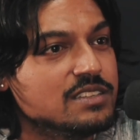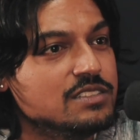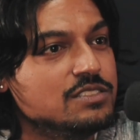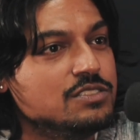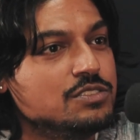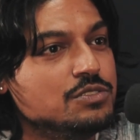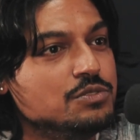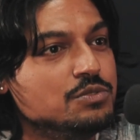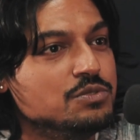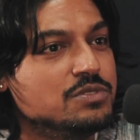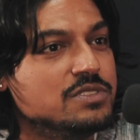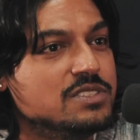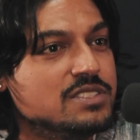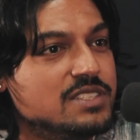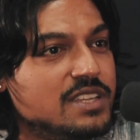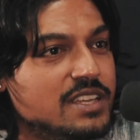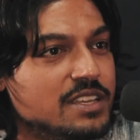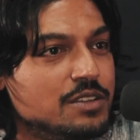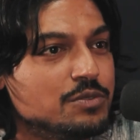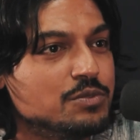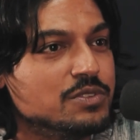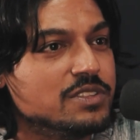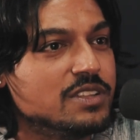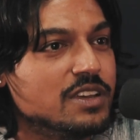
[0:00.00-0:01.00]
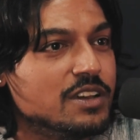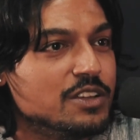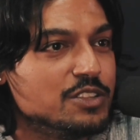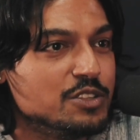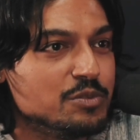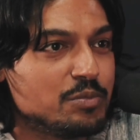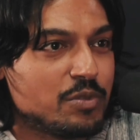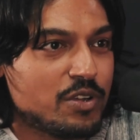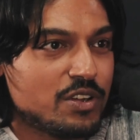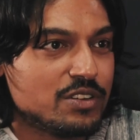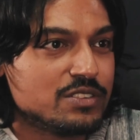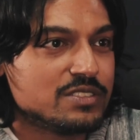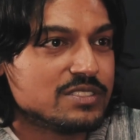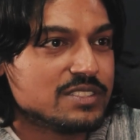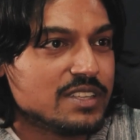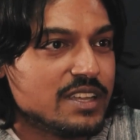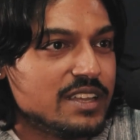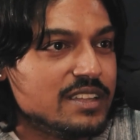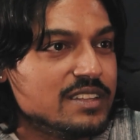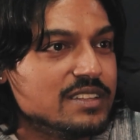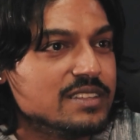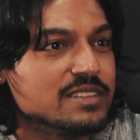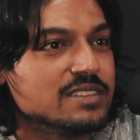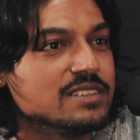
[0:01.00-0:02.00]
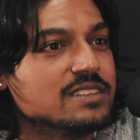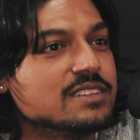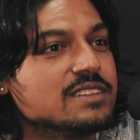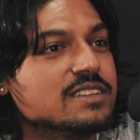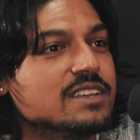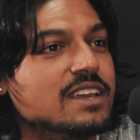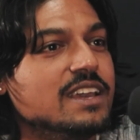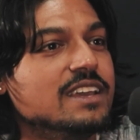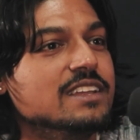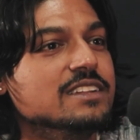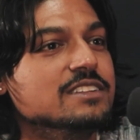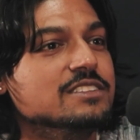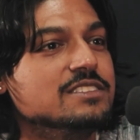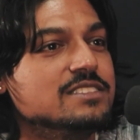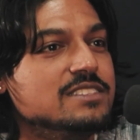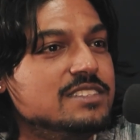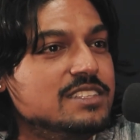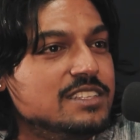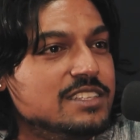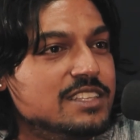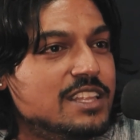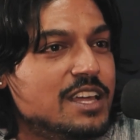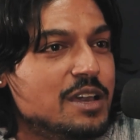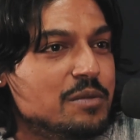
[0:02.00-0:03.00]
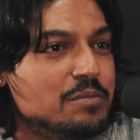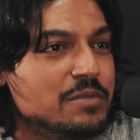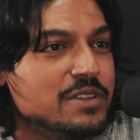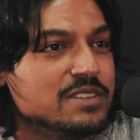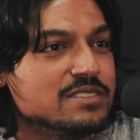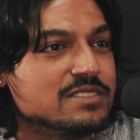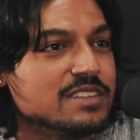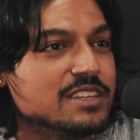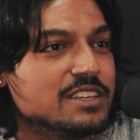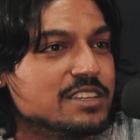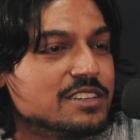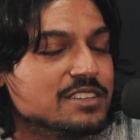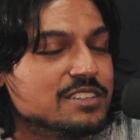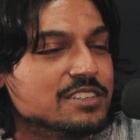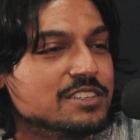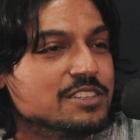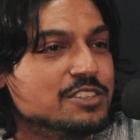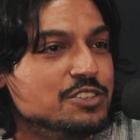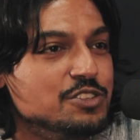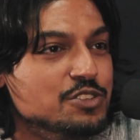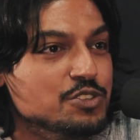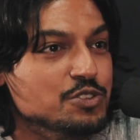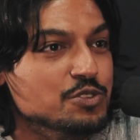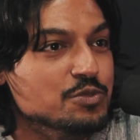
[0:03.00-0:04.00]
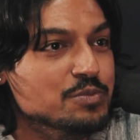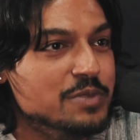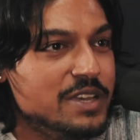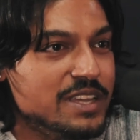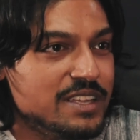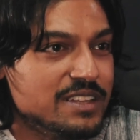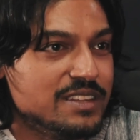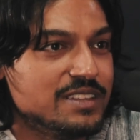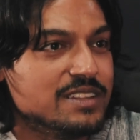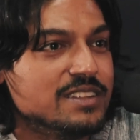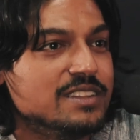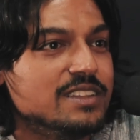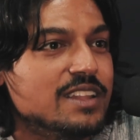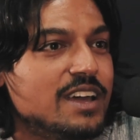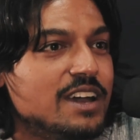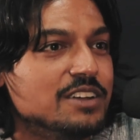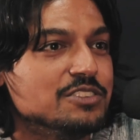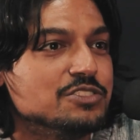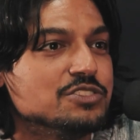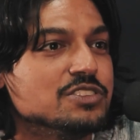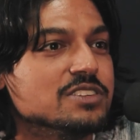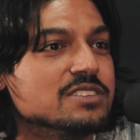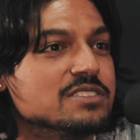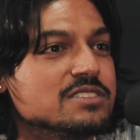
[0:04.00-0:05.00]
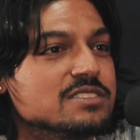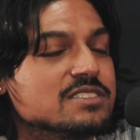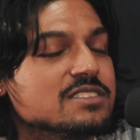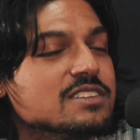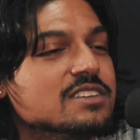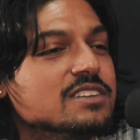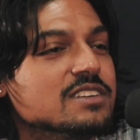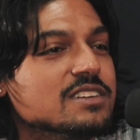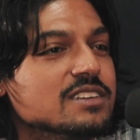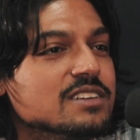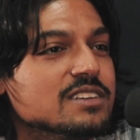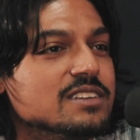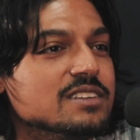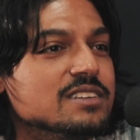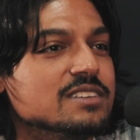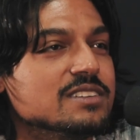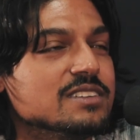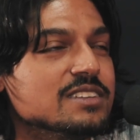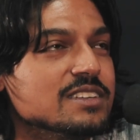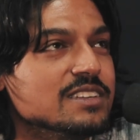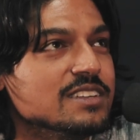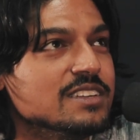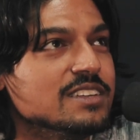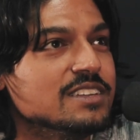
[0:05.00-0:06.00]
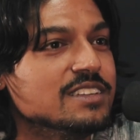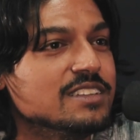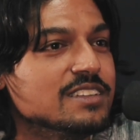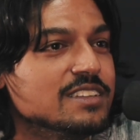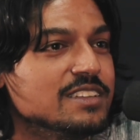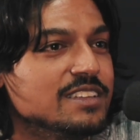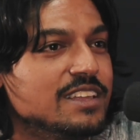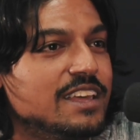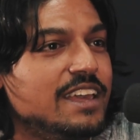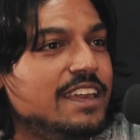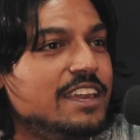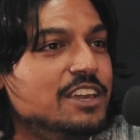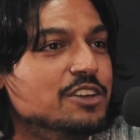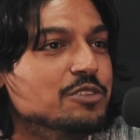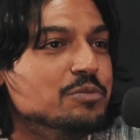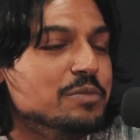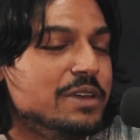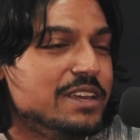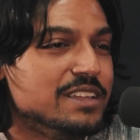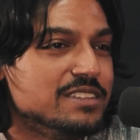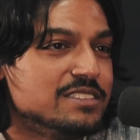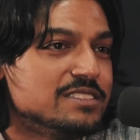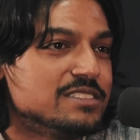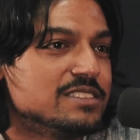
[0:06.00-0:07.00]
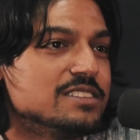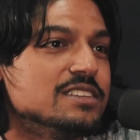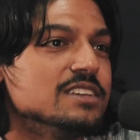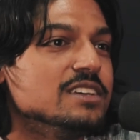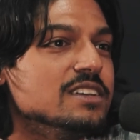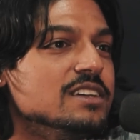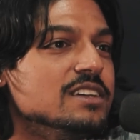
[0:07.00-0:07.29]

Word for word: to sit with the other person and see them as like a, a human, not just a ailment.